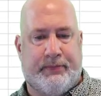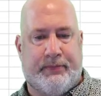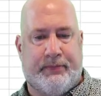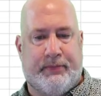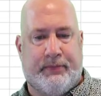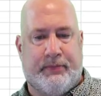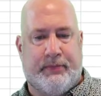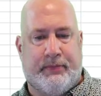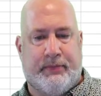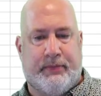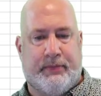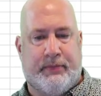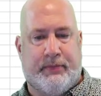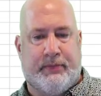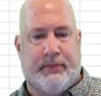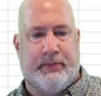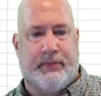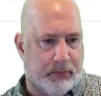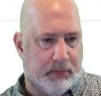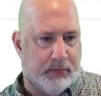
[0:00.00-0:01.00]

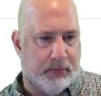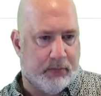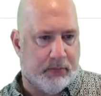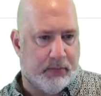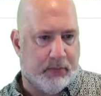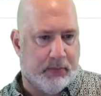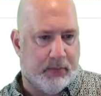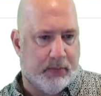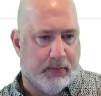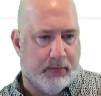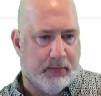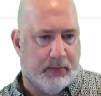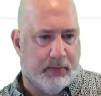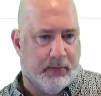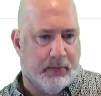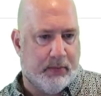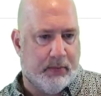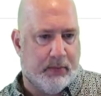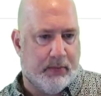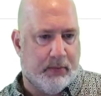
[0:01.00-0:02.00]

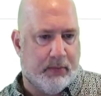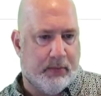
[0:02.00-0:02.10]
No one is speaking in this clip.